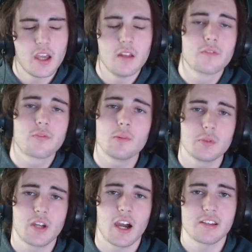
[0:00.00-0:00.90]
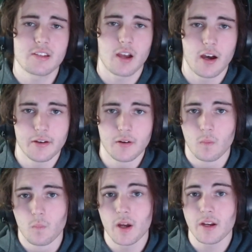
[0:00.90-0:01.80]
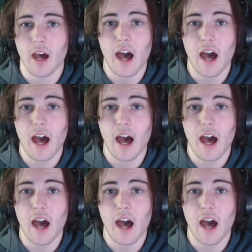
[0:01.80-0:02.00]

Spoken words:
inform you guys on what